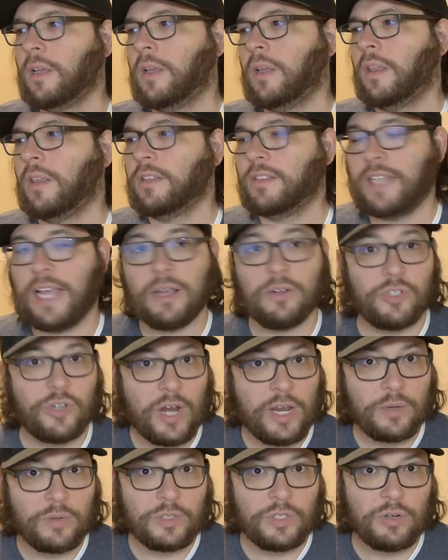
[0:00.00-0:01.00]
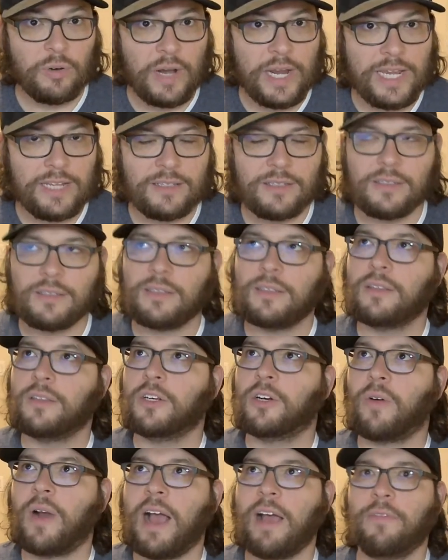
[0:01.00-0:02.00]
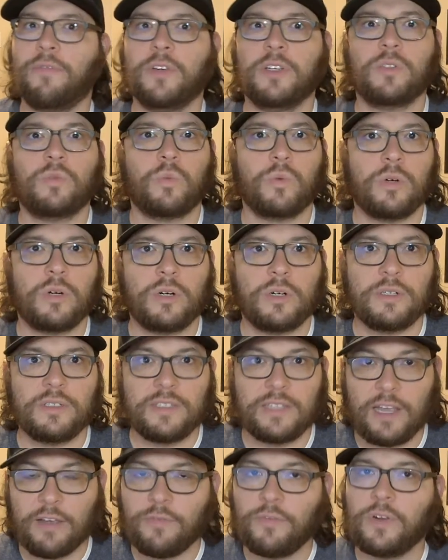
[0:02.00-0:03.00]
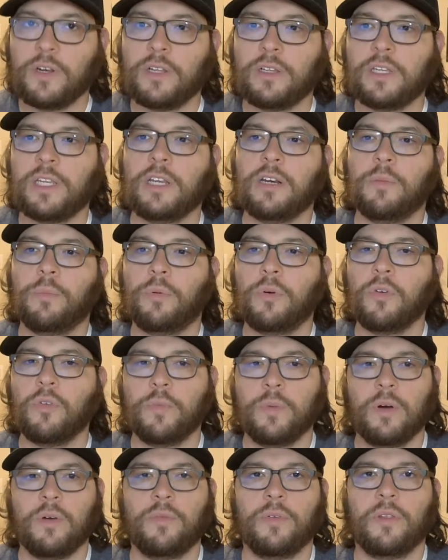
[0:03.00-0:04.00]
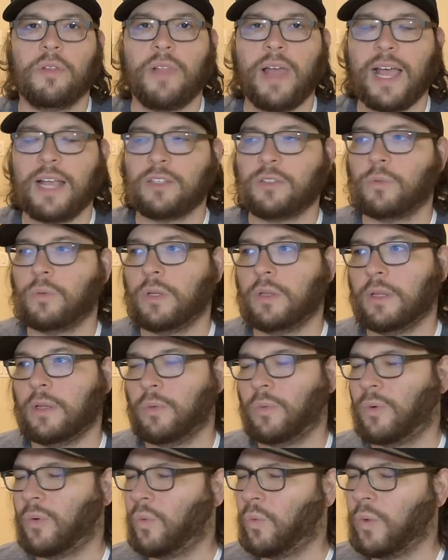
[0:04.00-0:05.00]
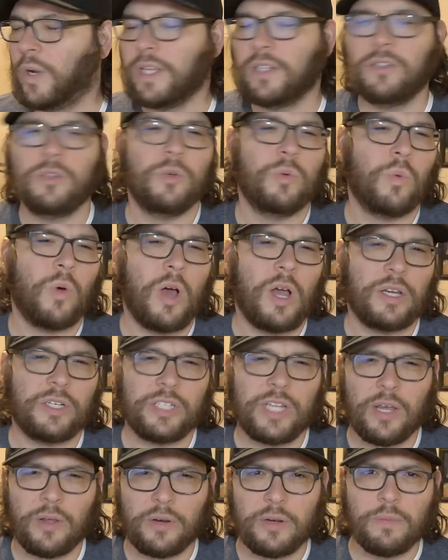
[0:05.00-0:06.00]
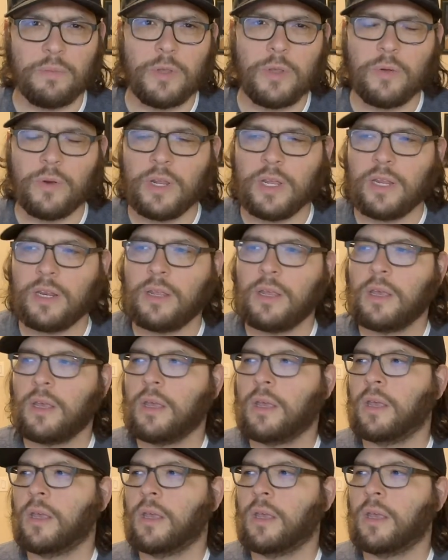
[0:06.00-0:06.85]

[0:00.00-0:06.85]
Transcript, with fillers: The soundtrack was great. The graphics were definitely an improvement over the last one that were way too washed out and muted.